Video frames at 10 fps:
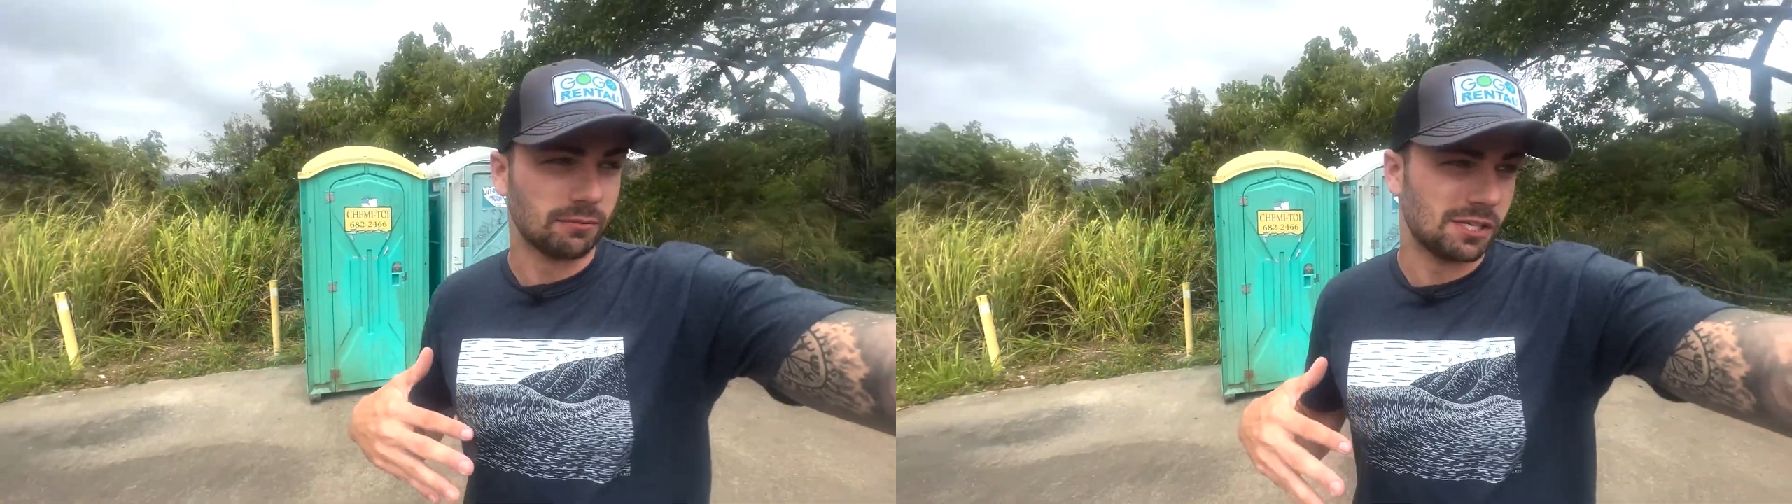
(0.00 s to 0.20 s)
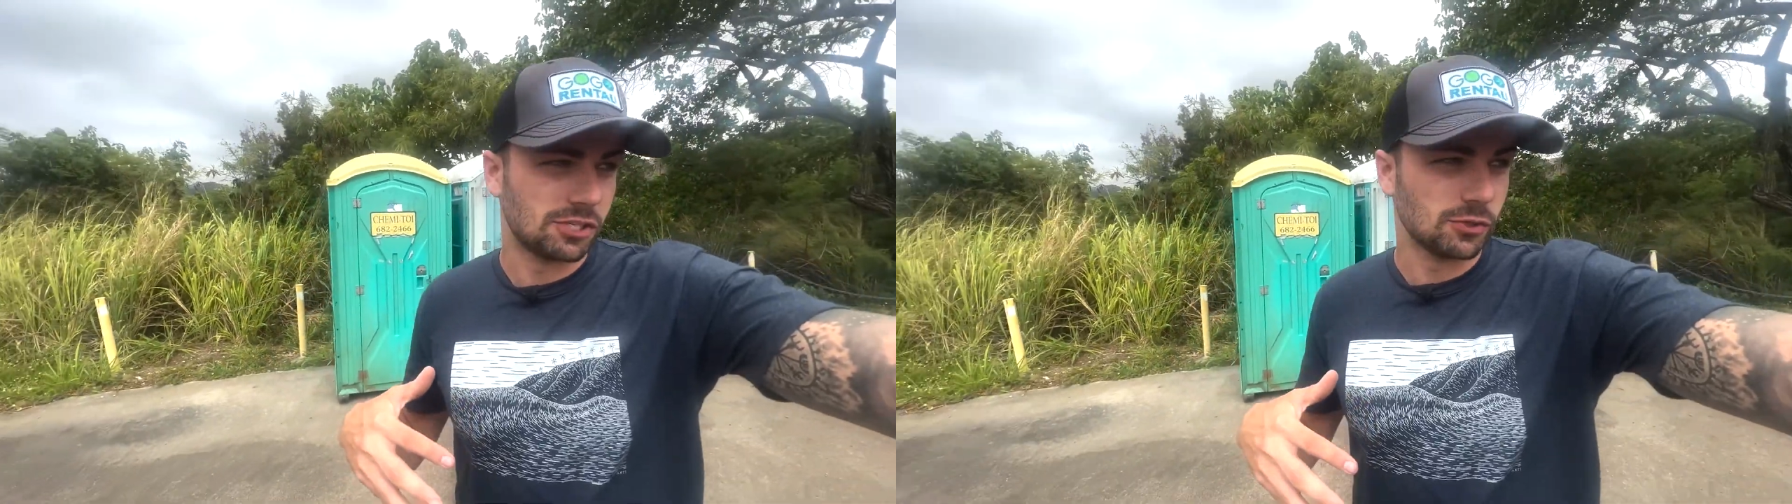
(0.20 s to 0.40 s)

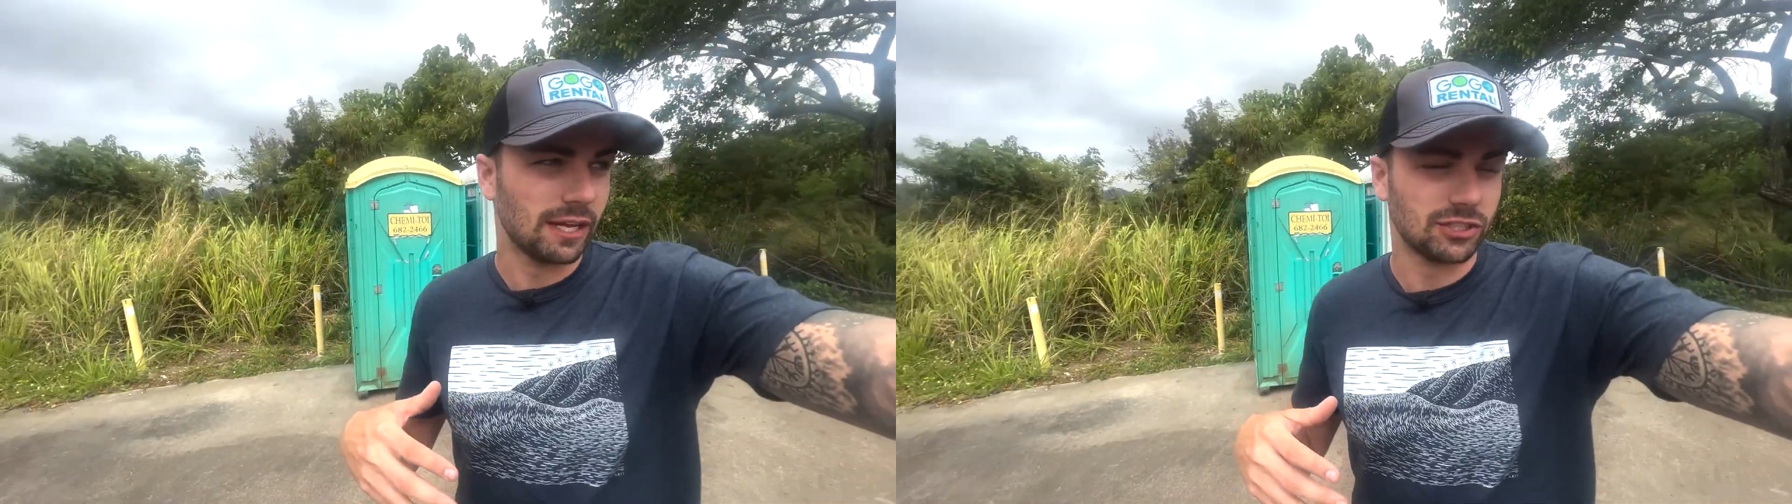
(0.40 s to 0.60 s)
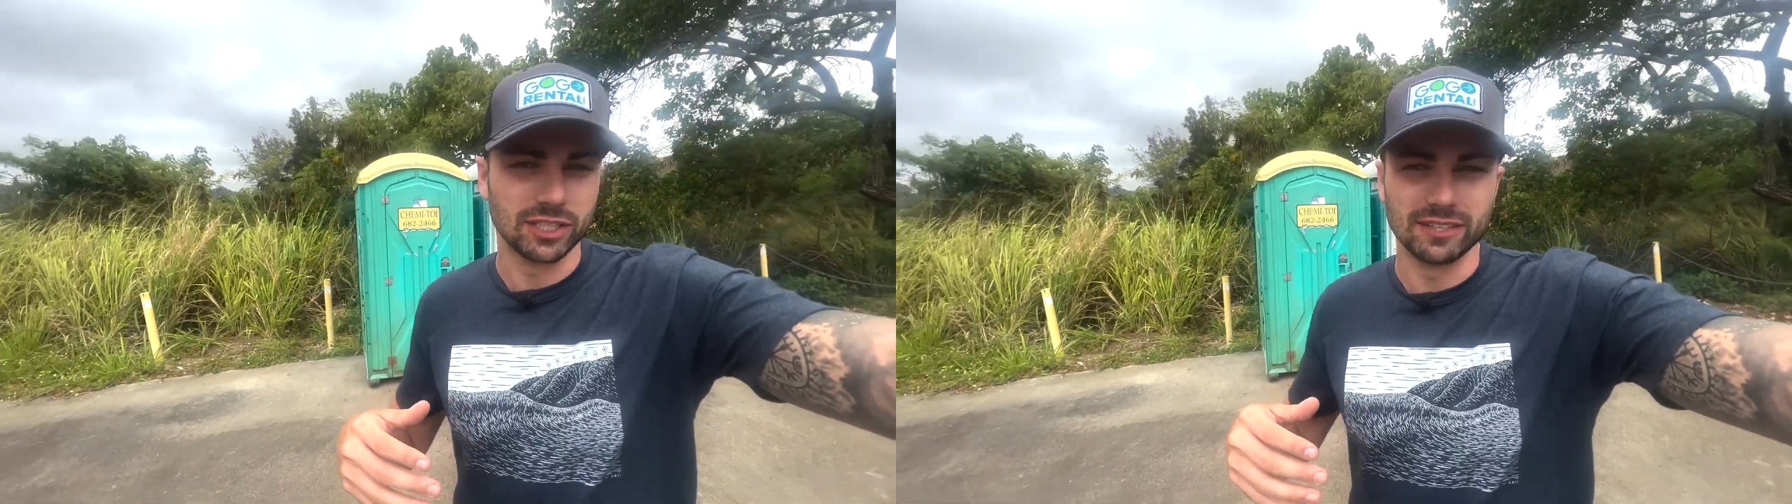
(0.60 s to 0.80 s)

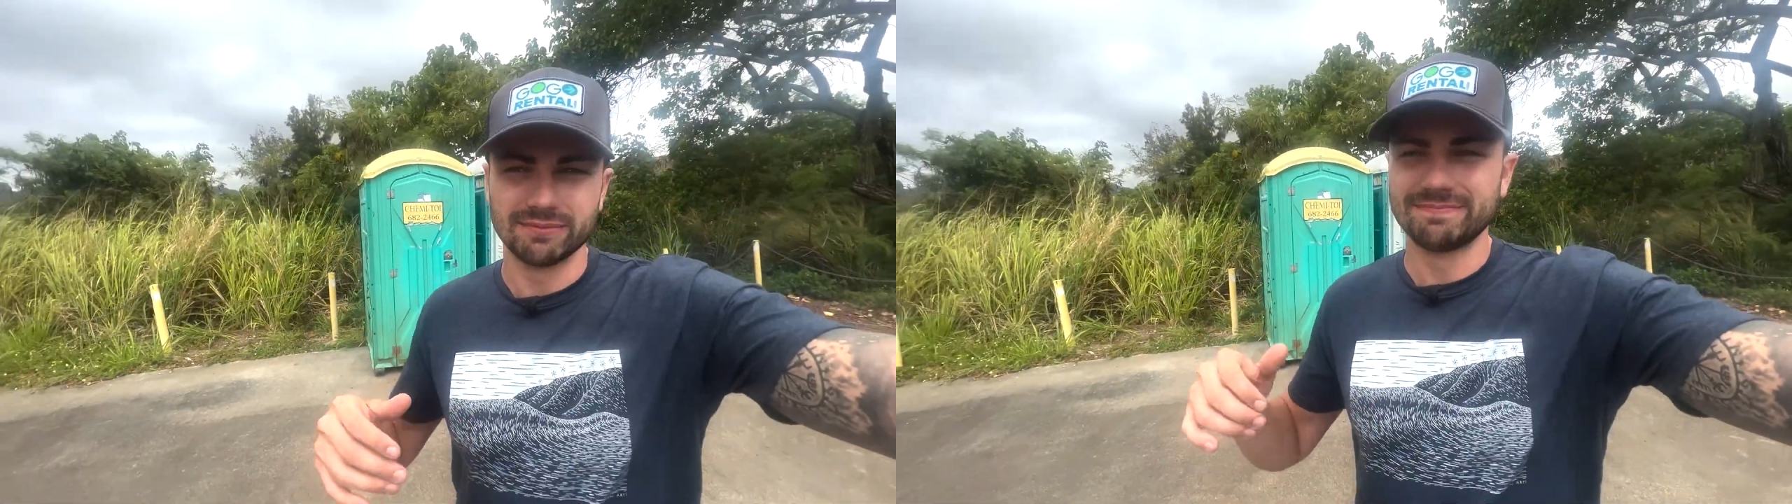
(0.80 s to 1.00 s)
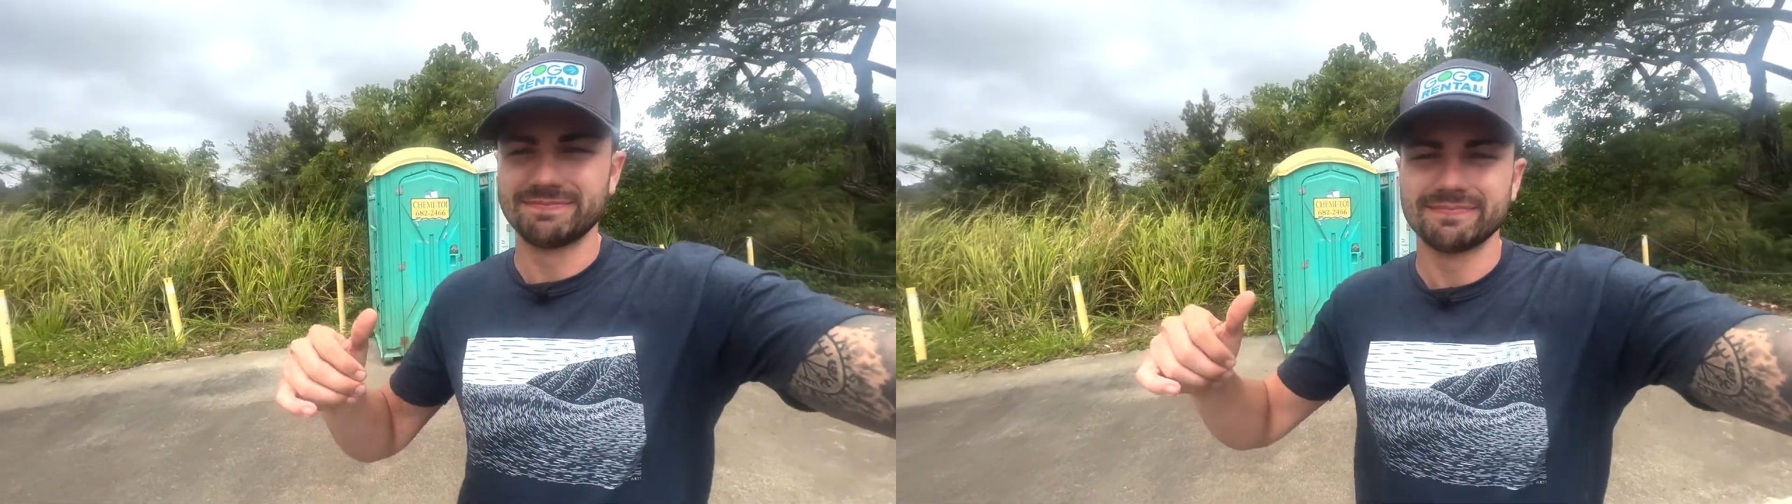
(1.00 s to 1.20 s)
situation.
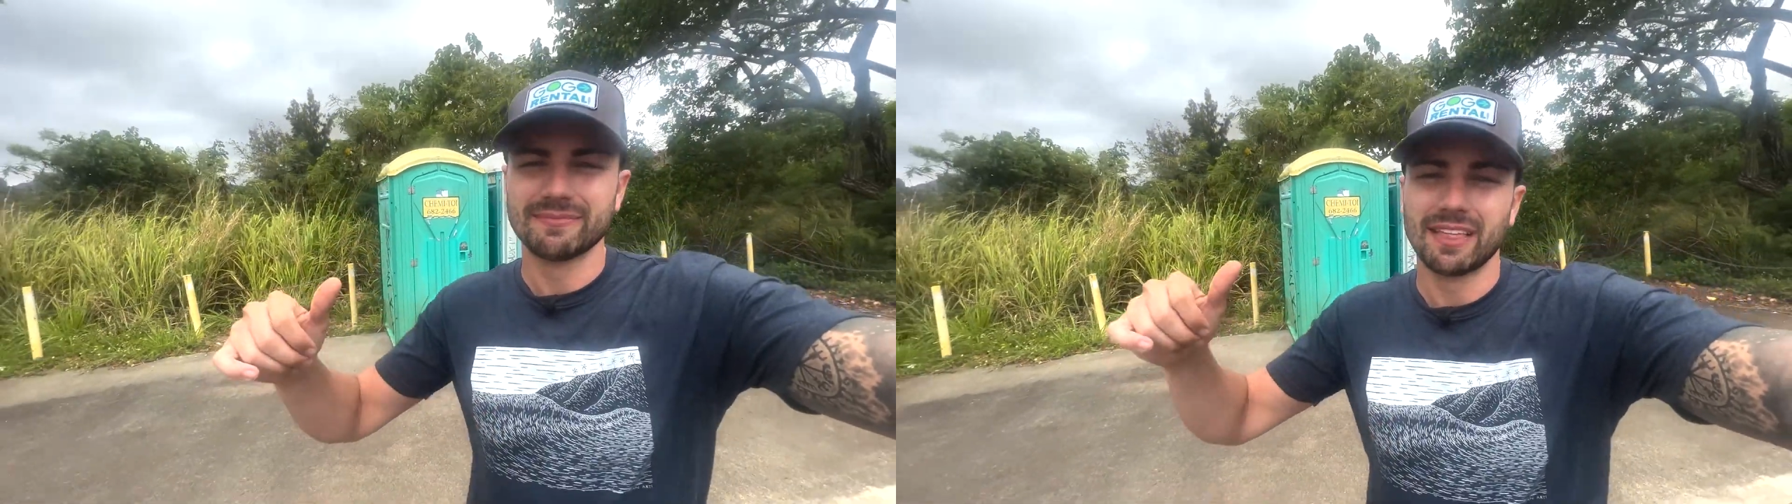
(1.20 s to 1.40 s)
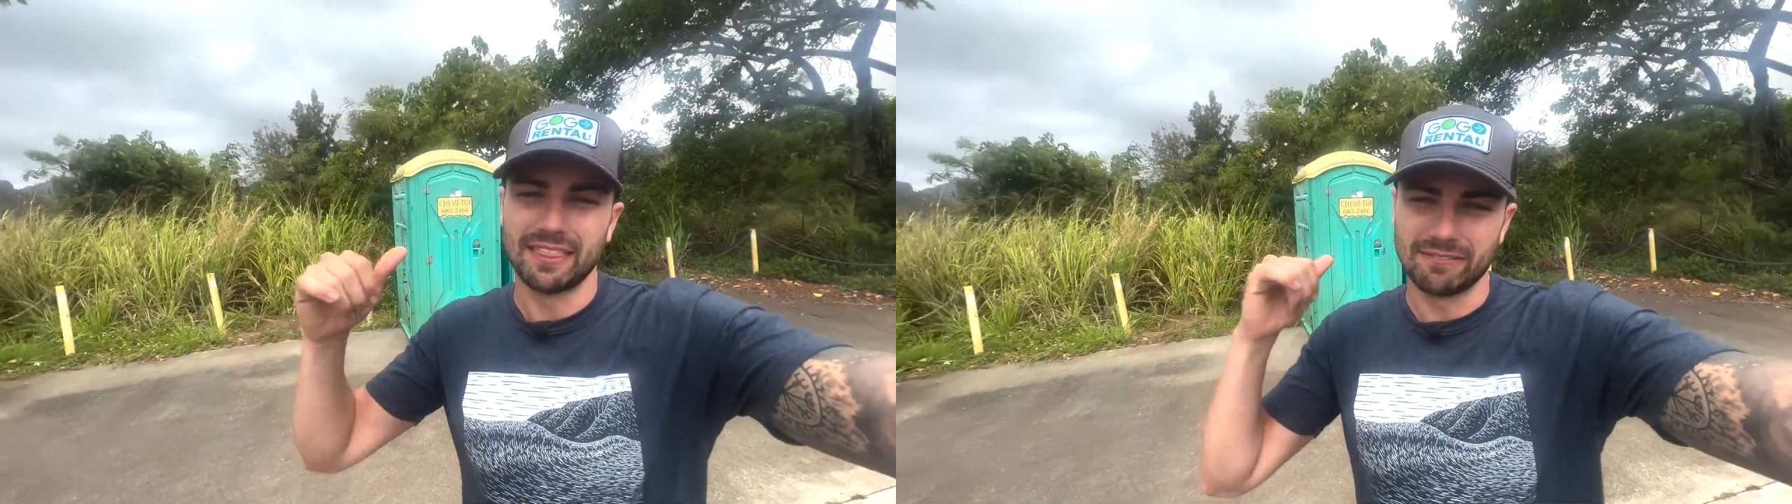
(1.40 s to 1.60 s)

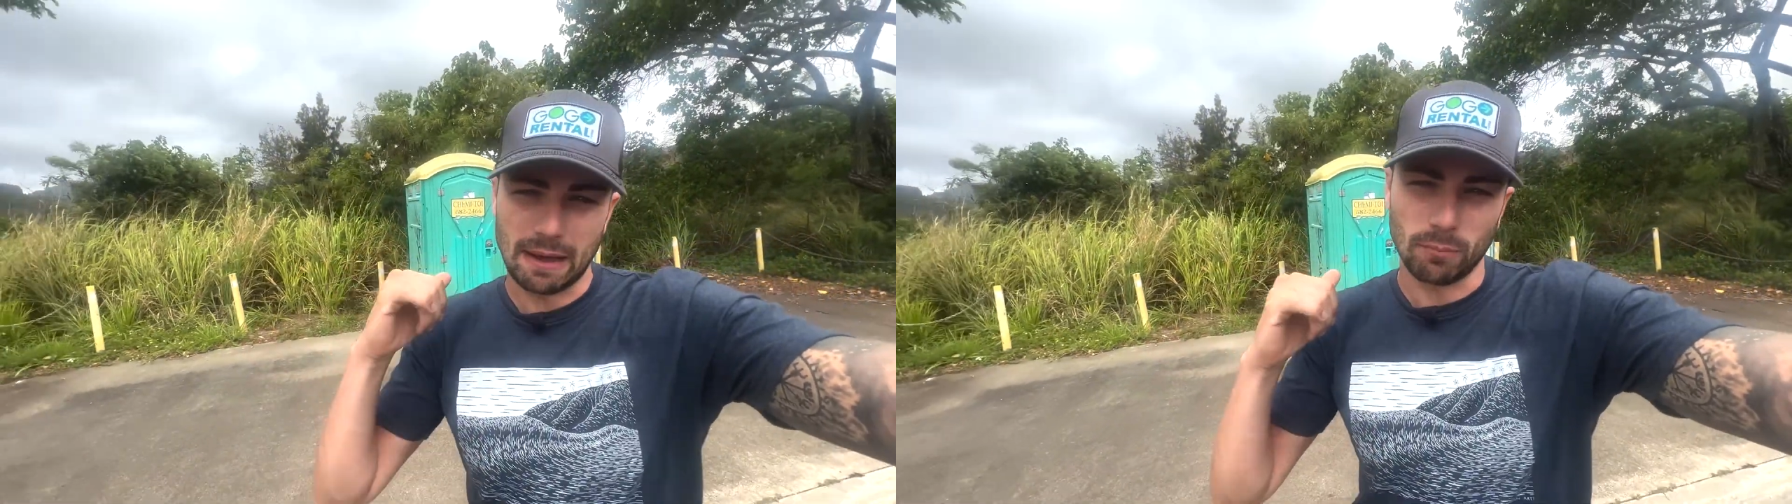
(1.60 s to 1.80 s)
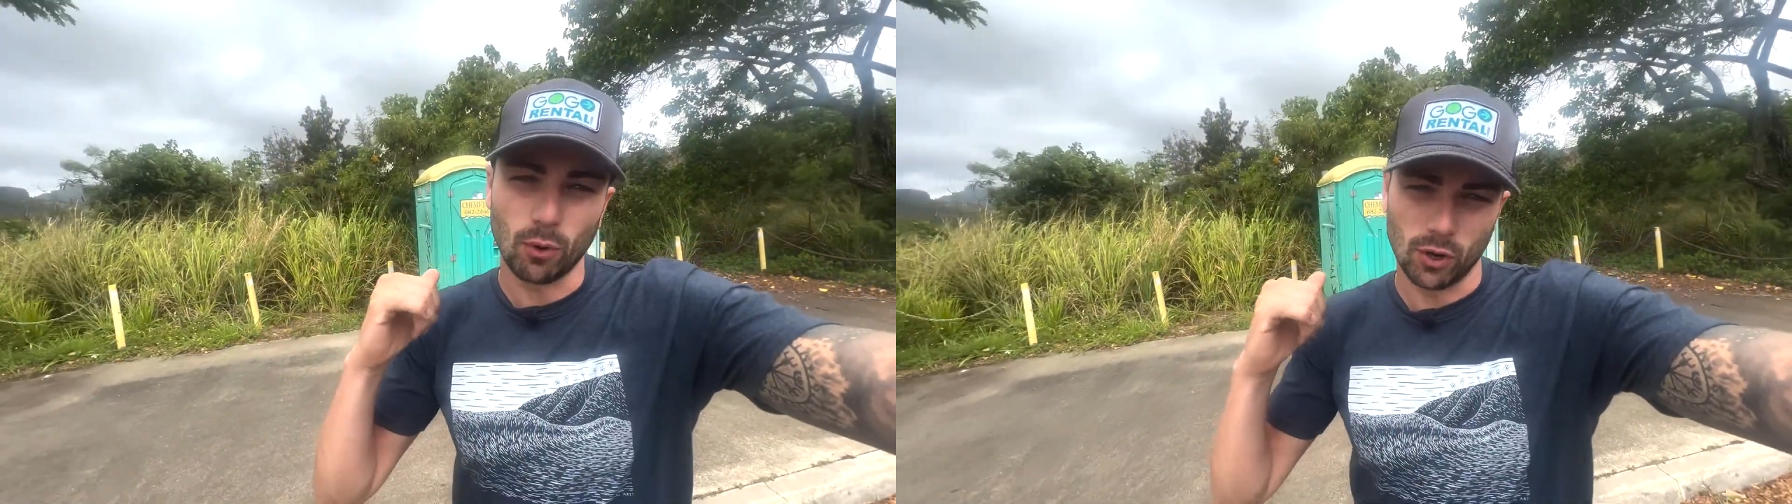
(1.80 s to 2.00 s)
They've got porter